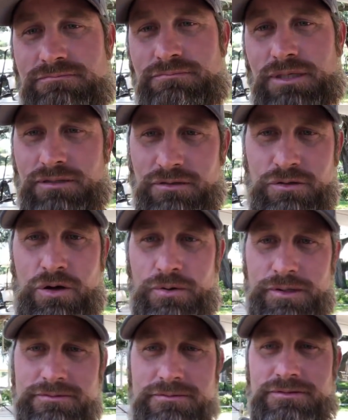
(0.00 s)
but they're
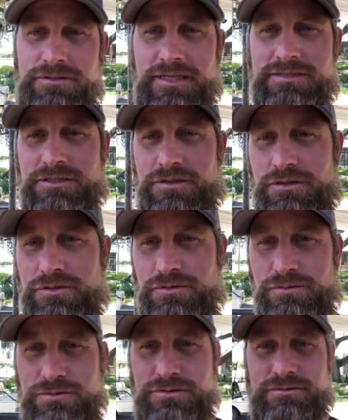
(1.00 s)
growing, so that's the good
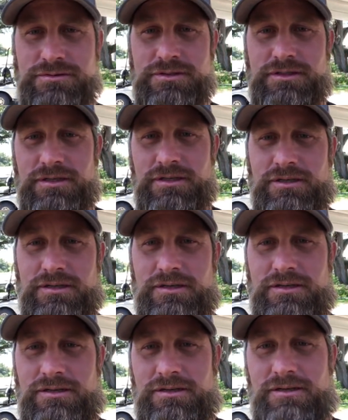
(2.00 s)
news.
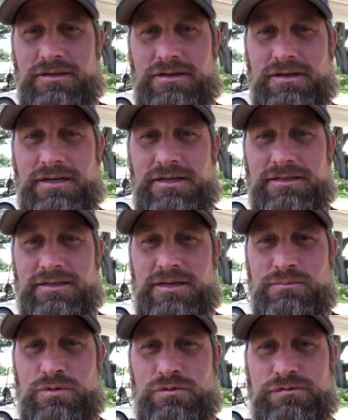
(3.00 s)
All right,
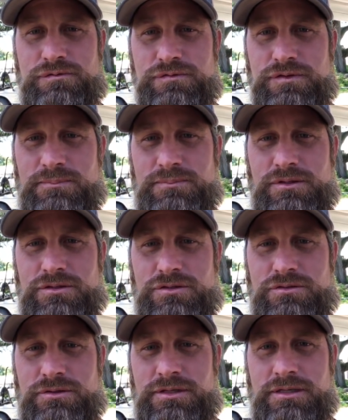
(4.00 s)
I'm gonna flip the
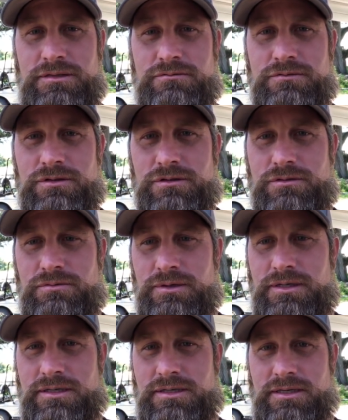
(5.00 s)
screen real
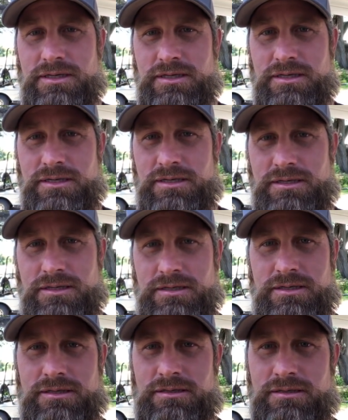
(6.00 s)
quick
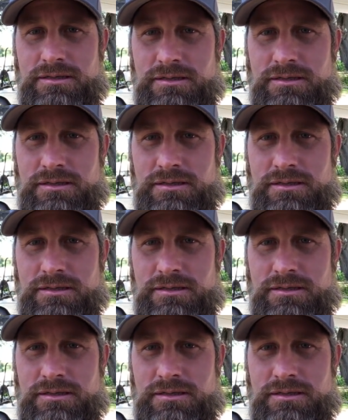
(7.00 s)
and